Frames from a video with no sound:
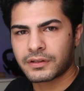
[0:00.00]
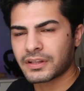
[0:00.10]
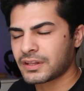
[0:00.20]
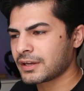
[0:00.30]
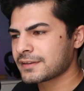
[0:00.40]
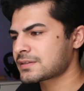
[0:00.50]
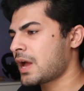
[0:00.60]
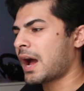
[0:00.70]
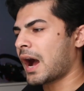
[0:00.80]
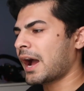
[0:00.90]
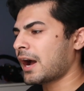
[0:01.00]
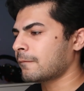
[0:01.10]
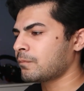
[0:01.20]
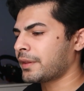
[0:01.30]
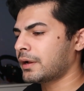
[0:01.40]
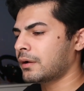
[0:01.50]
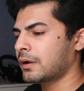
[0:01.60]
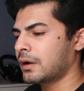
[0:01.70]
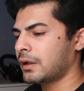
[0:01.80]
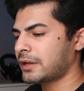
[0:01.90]
The thing is, I
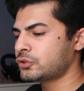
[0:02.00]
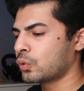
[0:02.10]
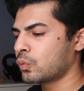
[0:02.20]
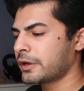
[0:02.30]
don't